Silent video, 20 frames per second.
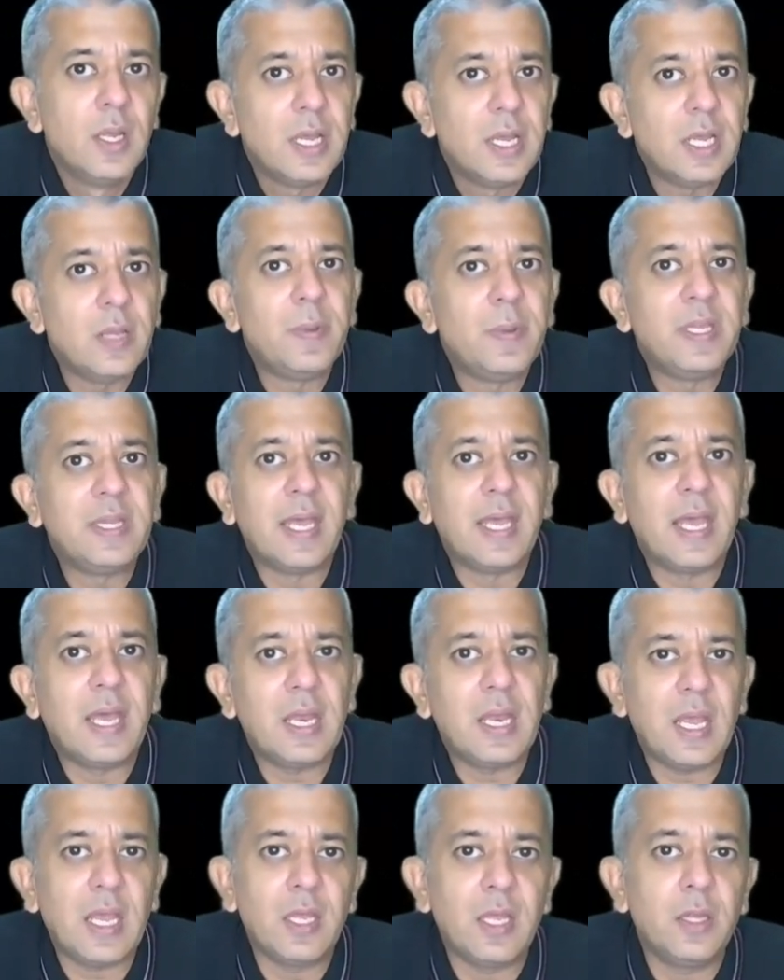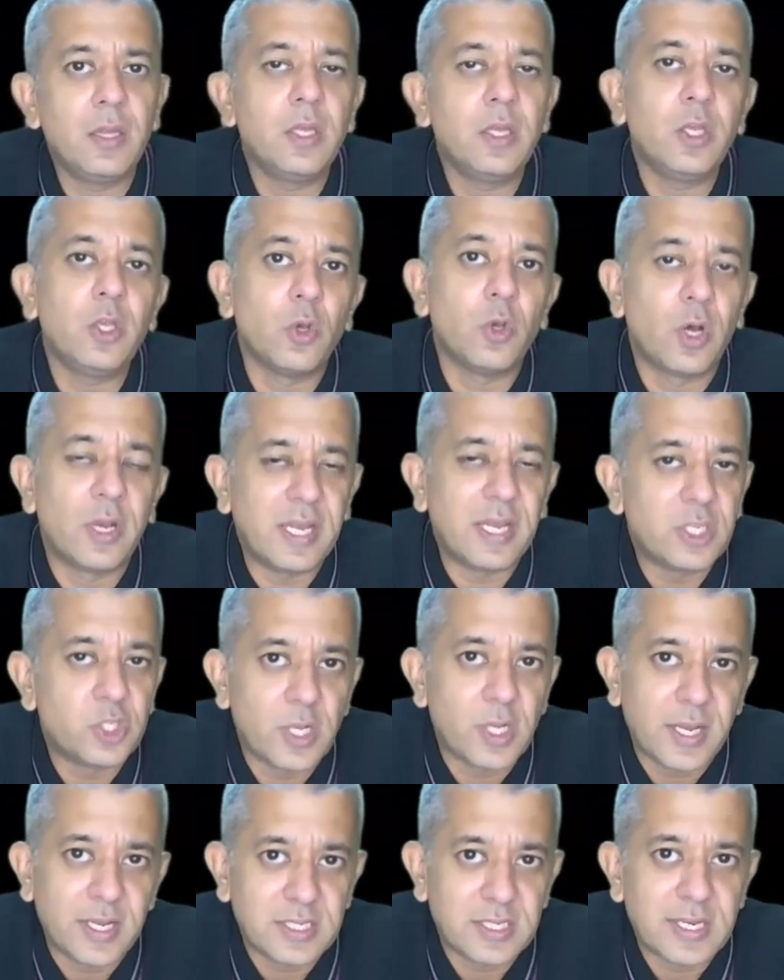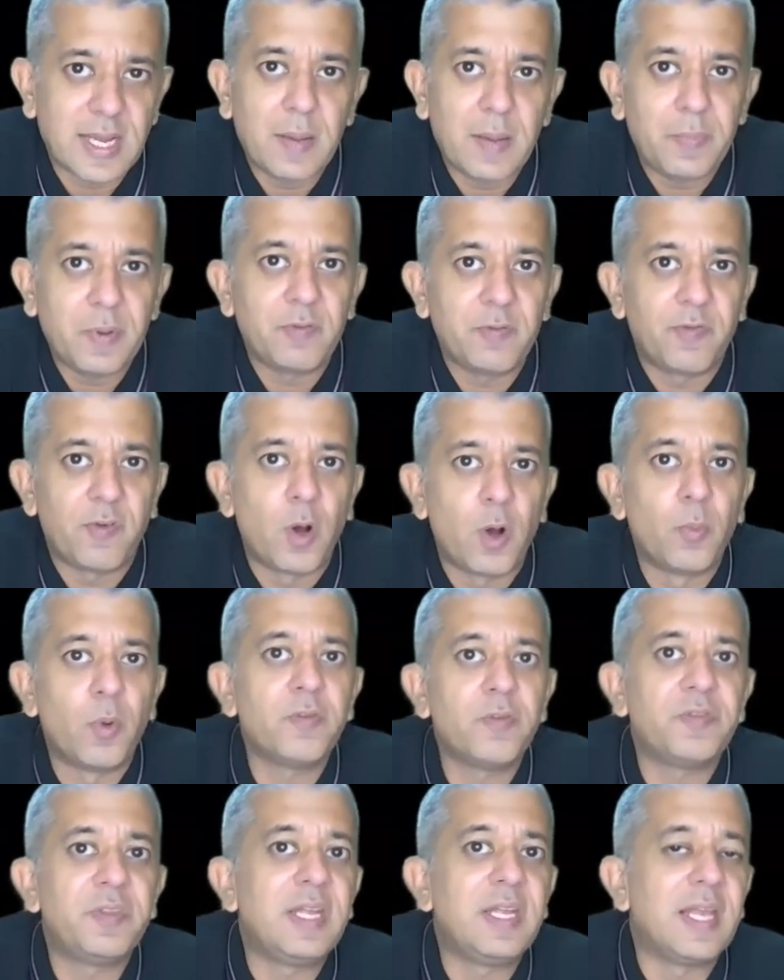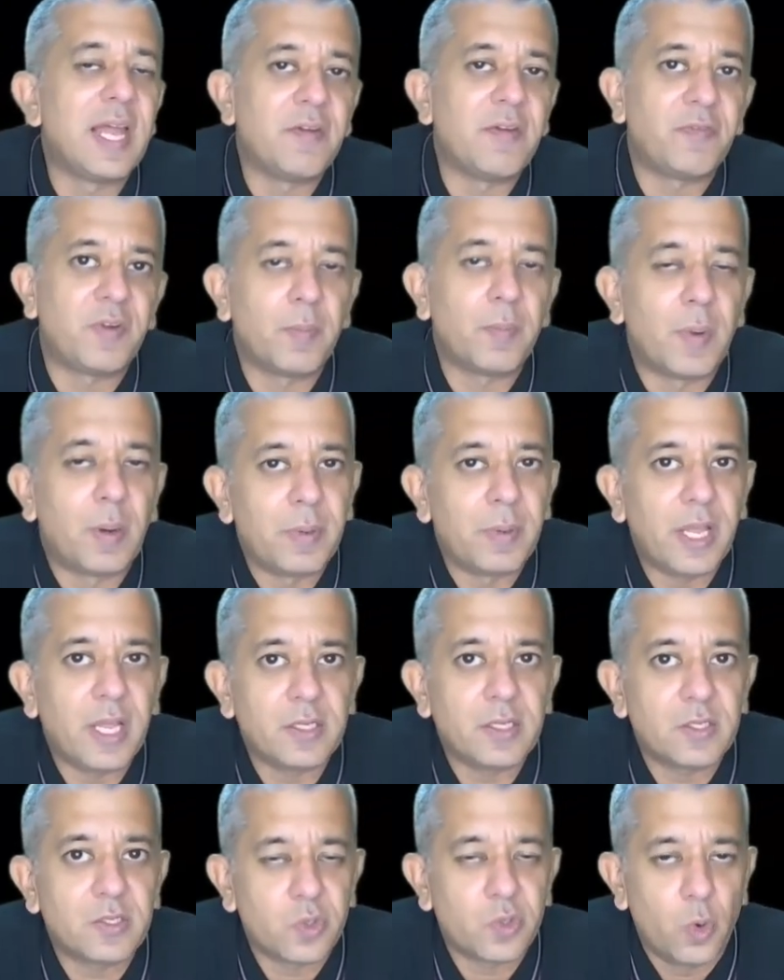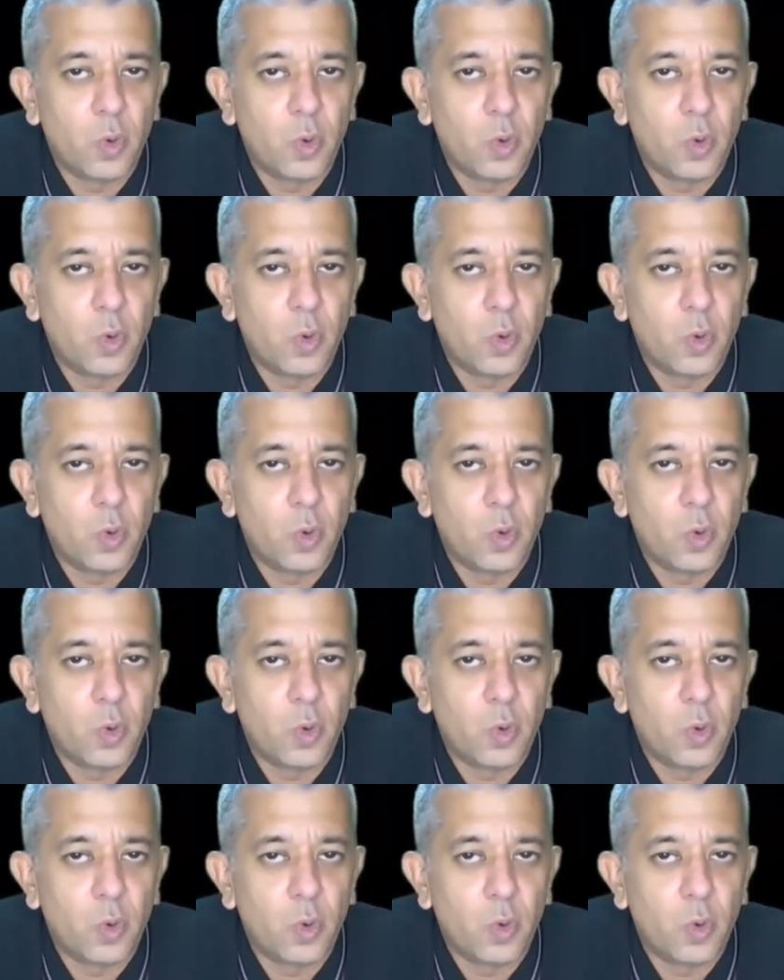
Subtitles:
it'll be there in your AgentX app in form of the lifetime updates.